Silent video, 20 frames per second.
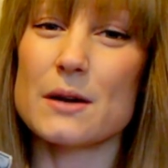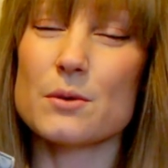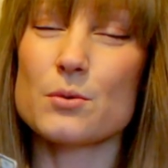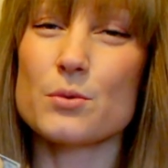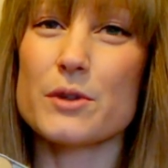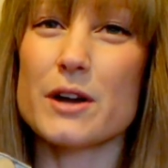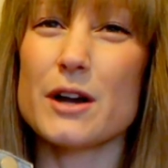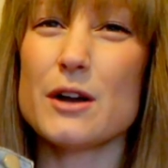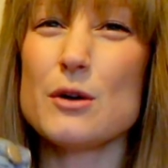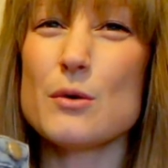And
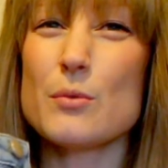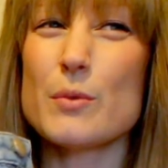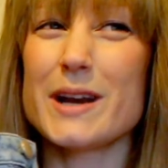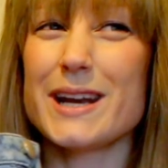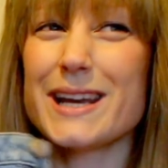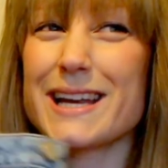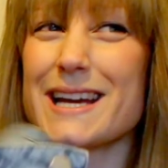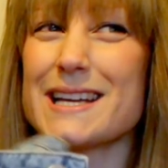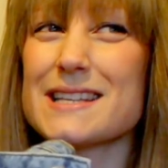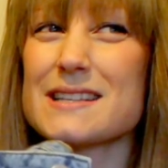although when
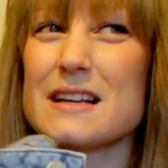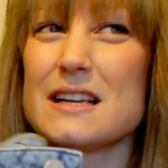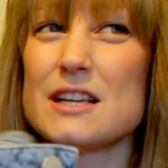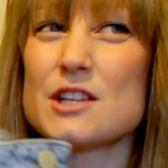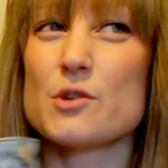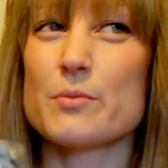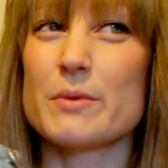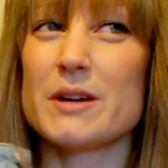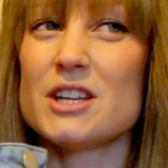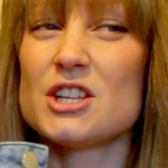it gets a
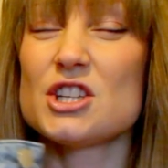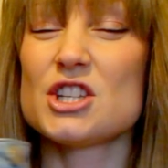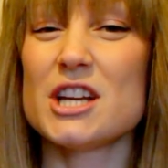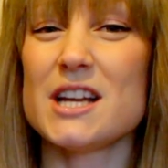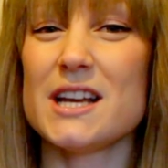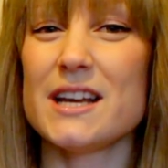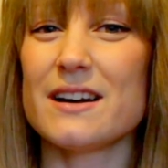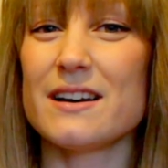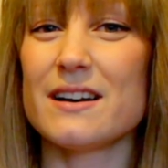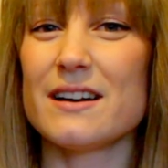little bit
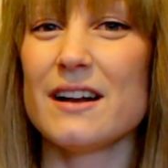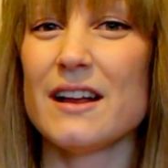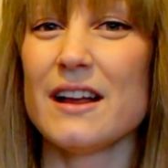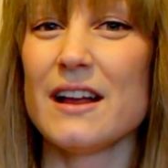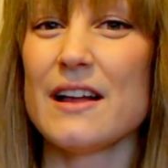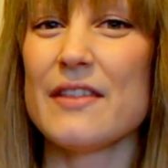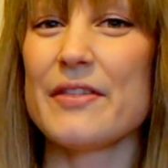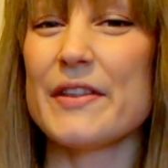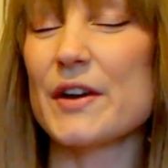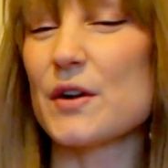chillier
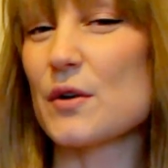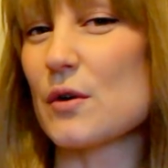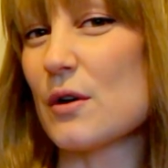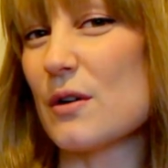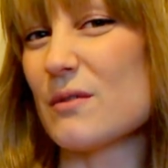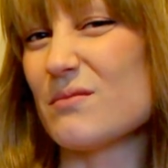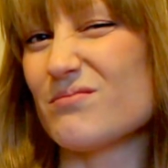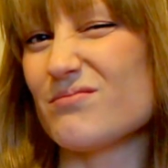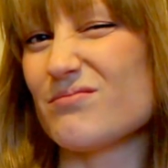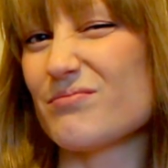they're
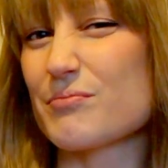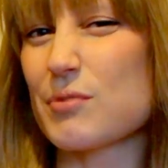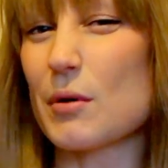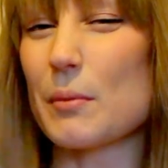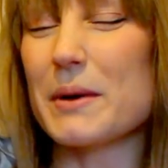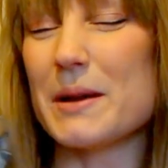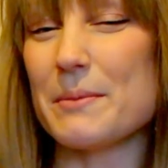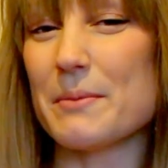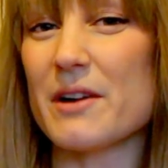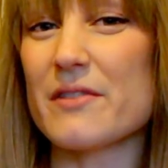not
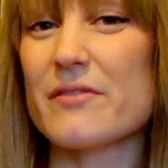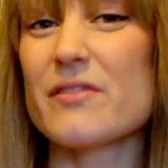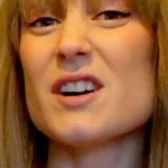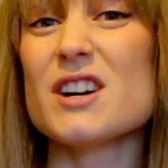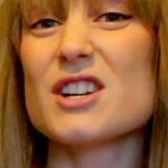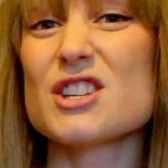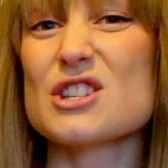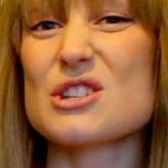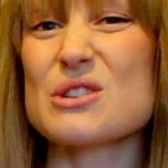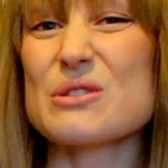probably my
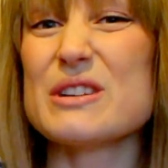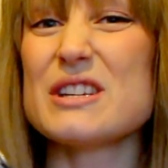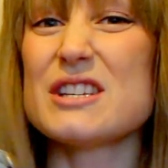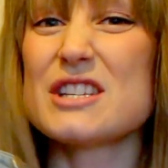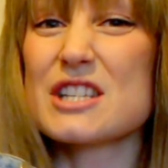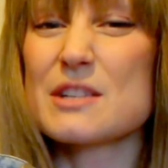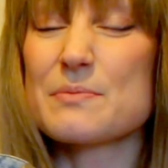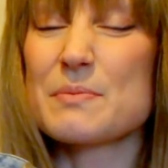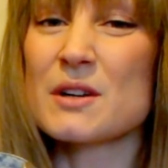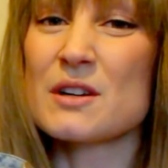first choice,
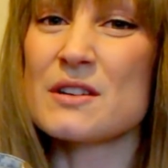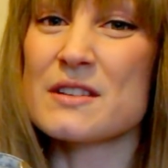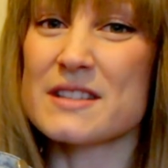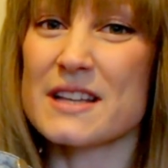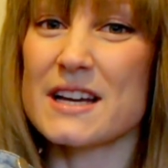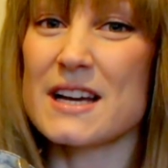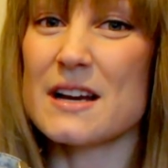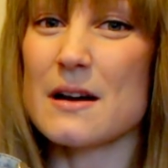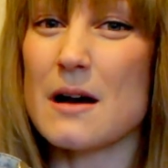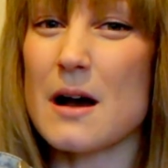just because
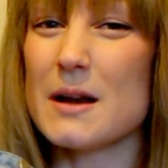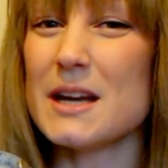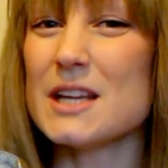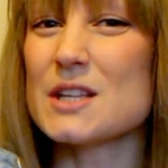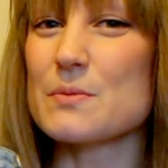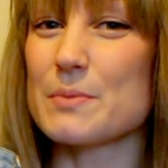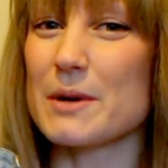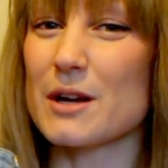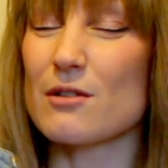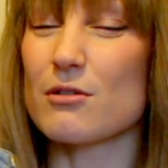they're a
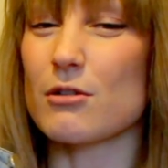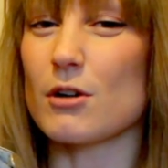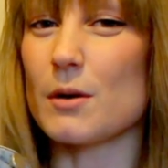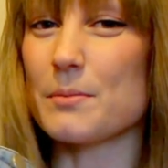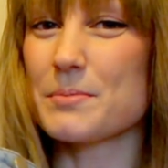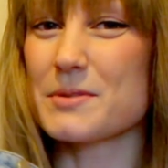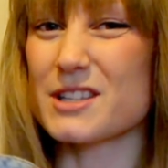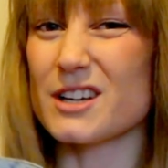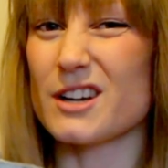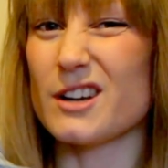little bit
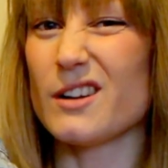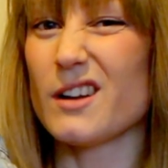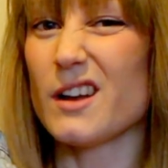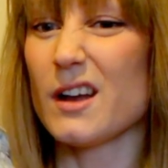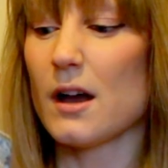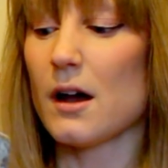cropped, so